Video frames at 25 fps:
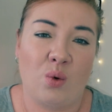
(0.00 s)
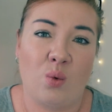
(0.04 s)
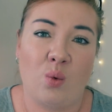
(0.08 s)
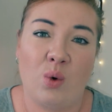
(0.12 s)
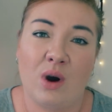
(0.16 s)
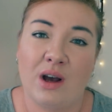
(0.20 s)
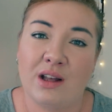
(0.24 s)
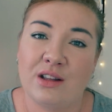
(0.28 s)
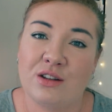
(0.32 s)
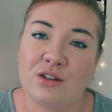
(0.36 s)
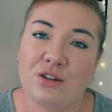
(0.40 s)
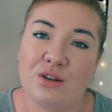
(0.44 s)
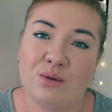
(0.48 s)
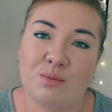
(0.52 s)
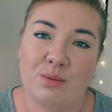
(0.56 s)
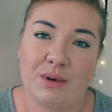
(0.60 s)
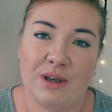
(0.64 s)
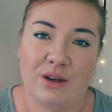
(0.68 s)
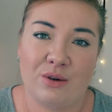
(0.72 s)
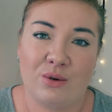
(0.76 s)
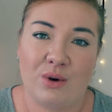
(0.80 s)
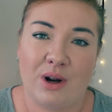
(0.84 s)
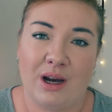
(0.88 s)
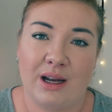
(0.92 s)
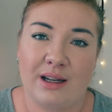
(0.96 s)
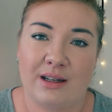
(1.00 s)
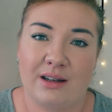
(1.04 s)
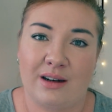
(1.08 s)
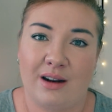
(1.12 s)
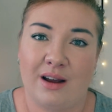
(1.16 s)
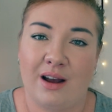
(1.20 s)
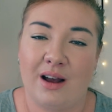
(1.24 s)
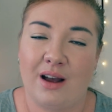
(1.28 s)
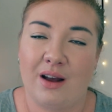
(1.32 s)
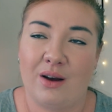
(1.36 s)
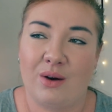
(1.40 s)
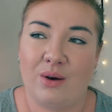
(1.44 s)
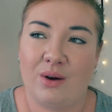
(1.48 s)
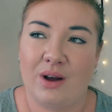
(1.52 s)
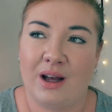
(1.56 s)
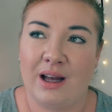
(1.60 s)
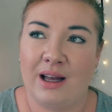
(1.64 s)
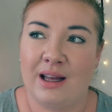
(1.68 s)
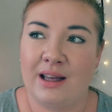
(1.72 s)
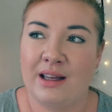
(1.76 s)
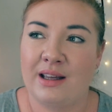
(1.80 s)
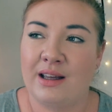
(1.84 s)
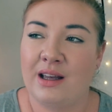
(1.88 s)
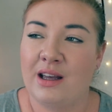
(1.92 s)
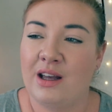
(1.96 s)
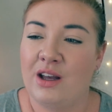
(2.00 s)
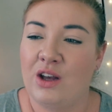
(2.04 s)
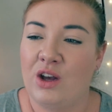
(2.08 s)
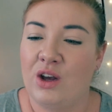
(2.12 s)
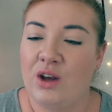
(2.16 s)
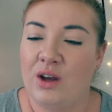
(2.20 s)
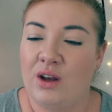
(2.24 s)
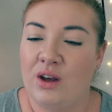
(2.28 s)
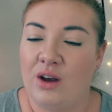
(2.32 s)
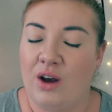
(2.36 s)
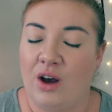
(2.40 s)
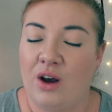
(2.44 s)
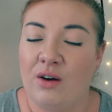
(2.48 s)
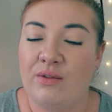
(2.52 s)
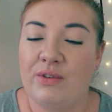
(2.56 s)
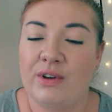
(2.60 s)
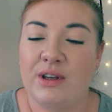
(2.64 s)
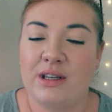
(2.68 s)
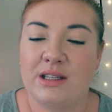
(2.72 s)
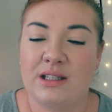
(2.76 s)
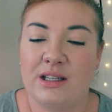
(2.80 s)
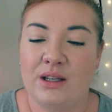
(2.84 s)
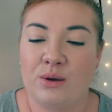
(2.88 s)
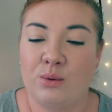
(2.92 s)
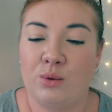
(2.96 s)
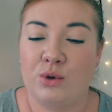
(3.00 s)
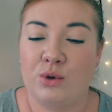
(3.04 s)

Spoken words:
want to be right now. I obviously